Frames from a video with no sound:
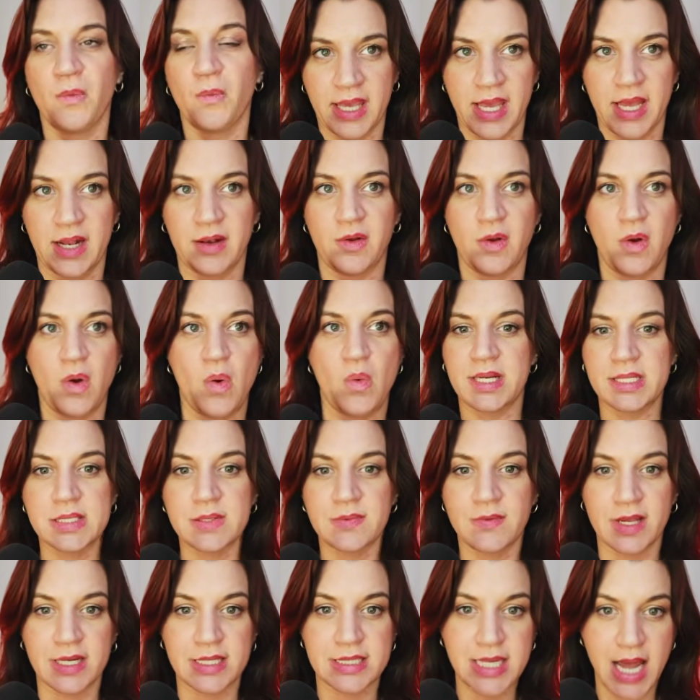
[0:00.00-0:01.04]
Again, what
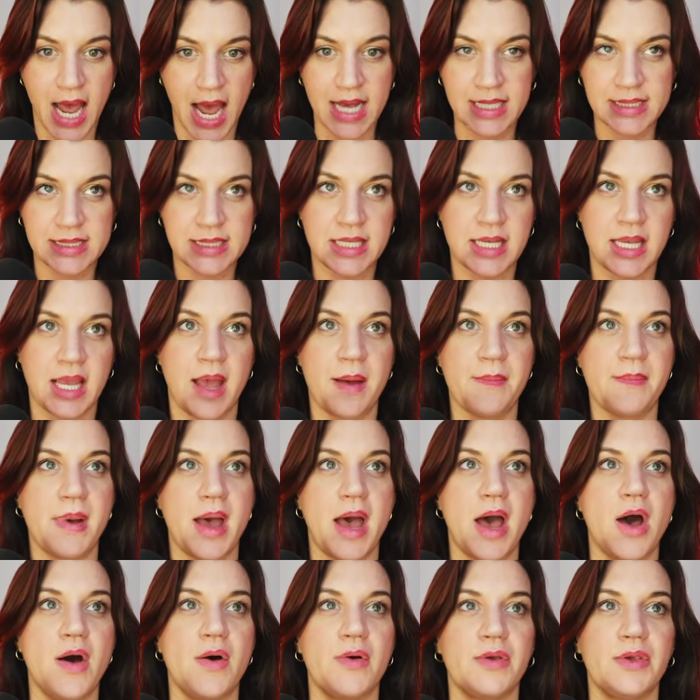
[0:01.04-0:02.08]
is fantastic
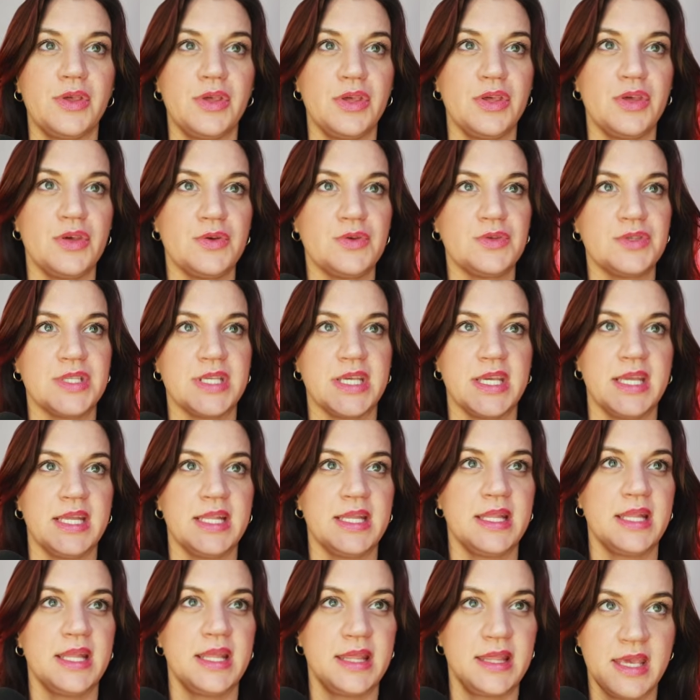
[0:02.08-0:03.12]
about
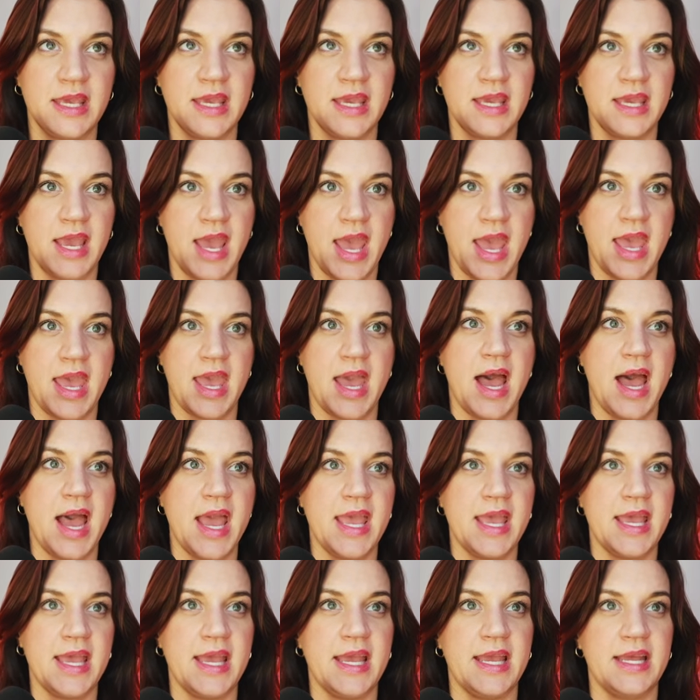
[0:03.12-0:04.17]
using the
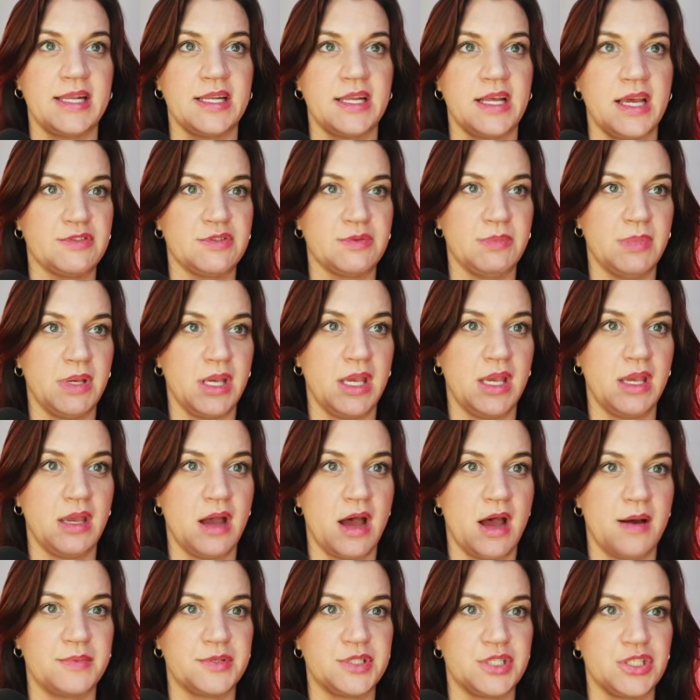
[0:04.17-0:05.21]
AI, it gives me
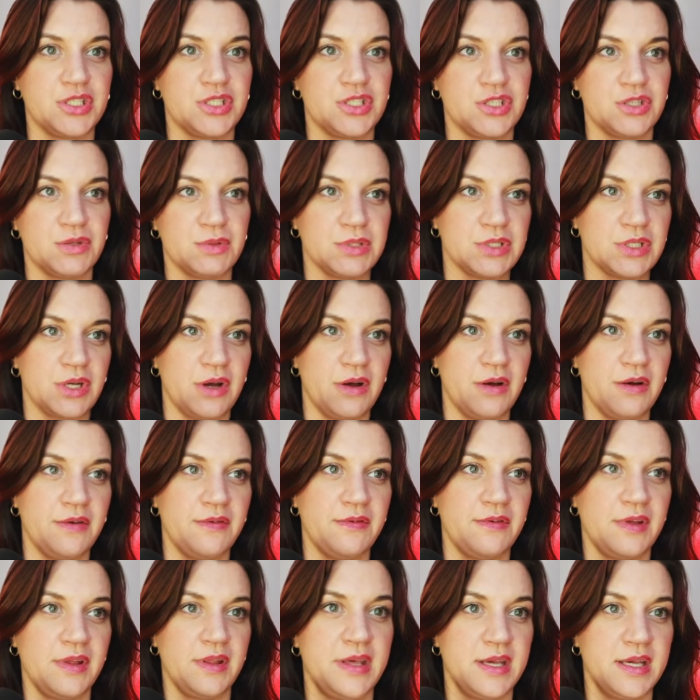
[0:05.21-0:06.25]
options to
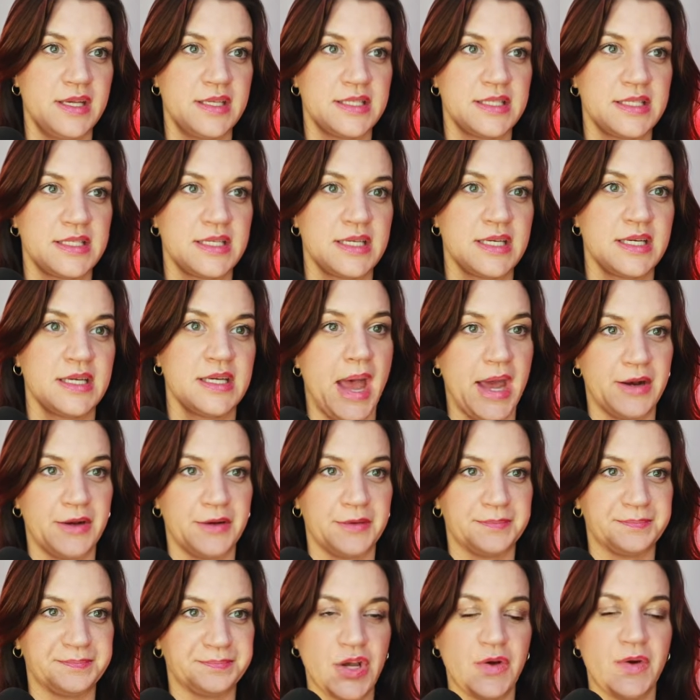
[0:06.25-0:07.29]
resolve this
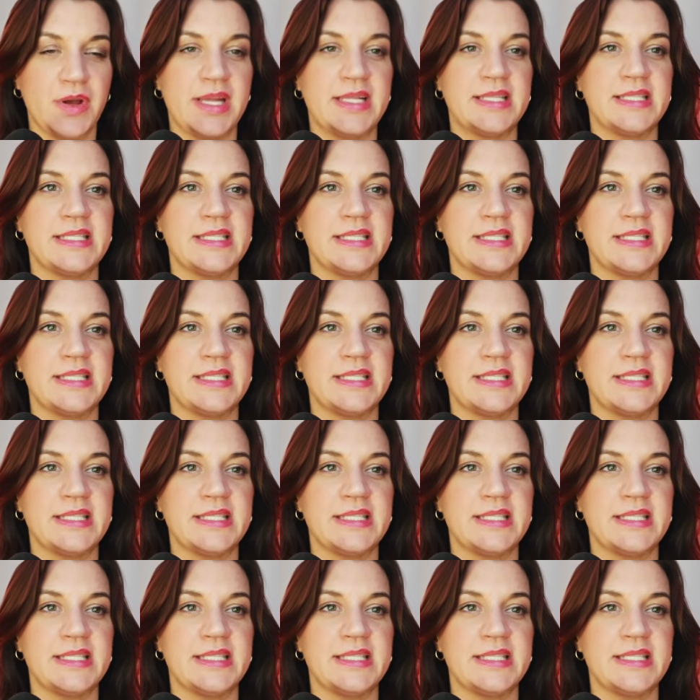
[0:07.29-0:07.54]
matter. So